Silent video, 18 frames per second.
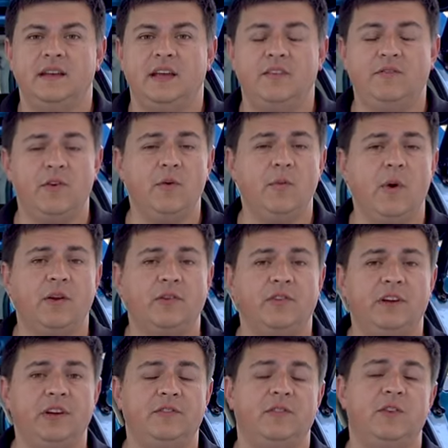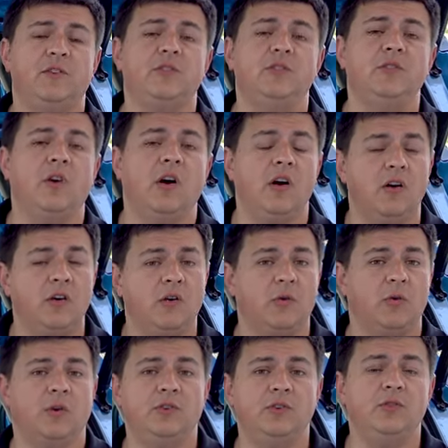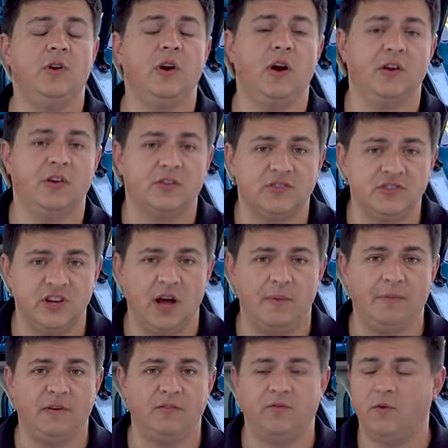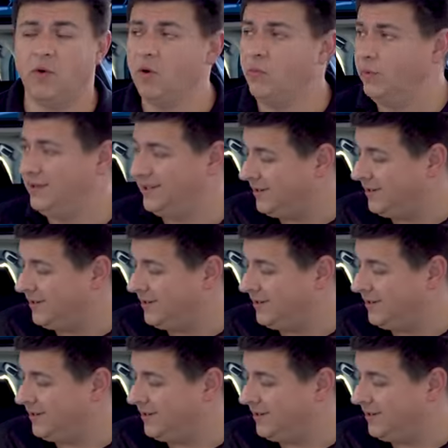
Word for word: If you're wondering if your new car or a new car you're shopping for will